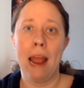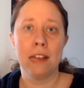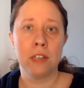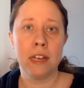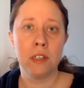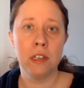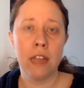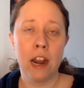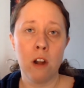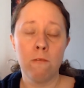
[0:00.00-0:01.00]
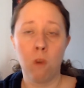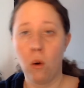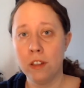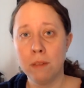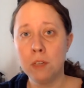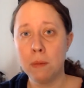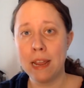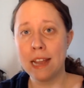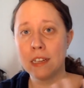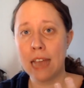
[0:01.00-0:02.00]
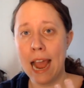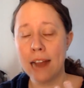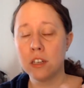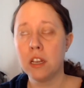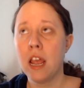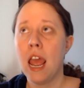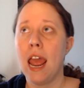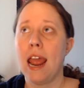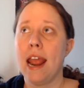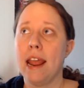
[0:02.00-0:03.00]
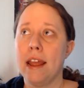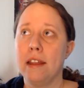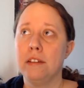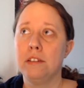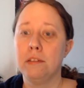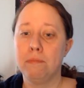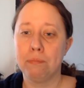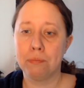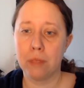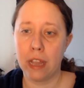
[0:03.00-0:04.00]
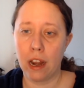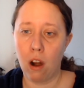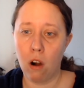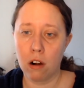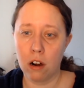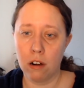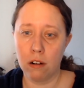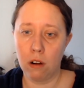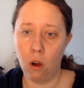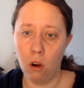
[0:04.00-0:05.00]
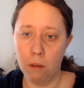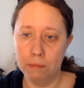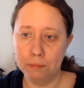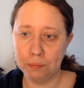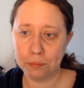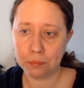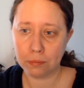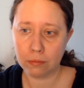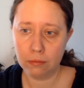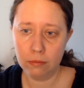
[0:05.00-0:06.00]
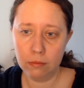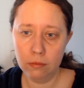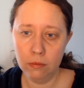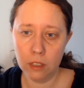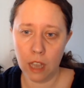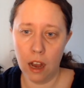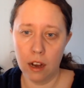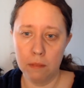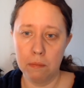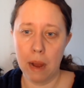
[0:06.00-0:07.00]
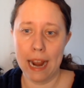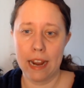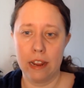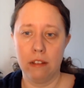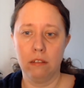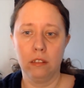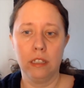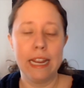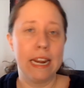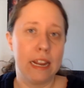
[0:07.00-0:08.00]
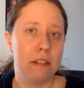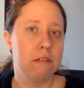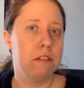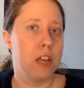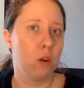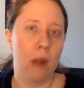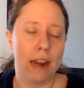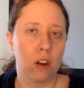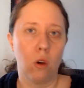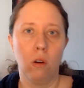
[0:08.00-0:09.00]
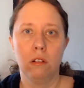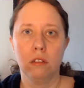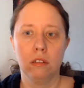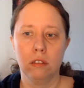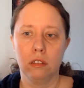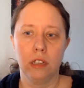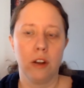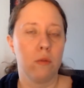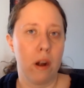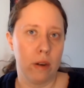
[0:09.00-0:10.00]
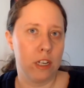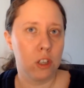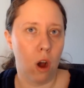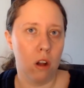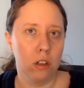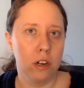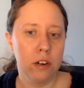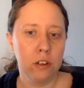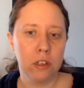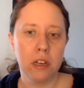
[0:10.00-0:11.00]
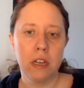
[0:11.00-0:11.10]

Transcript: essays in there, 4 of them to be exact, and they are all by leading theoretical literary scholars.